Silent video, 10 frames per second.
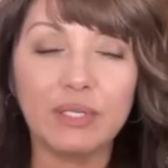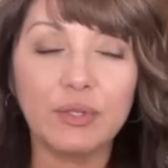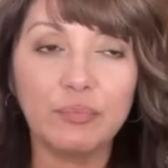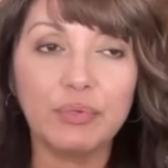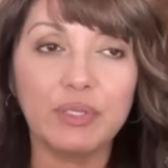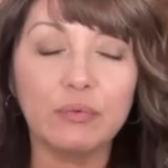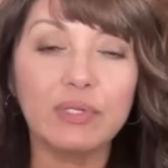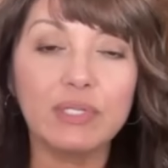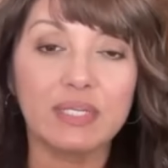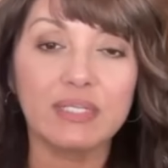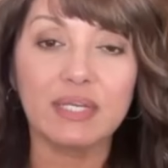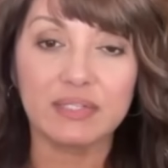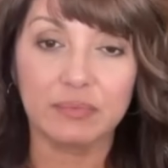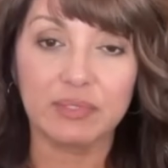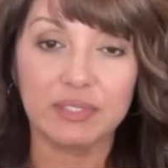In your opinion, what is
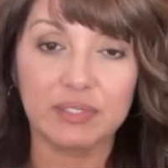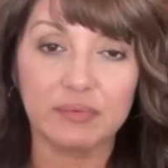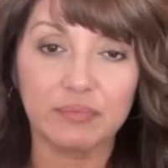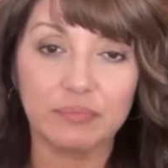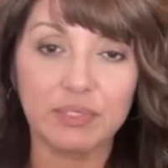anti-Semitism?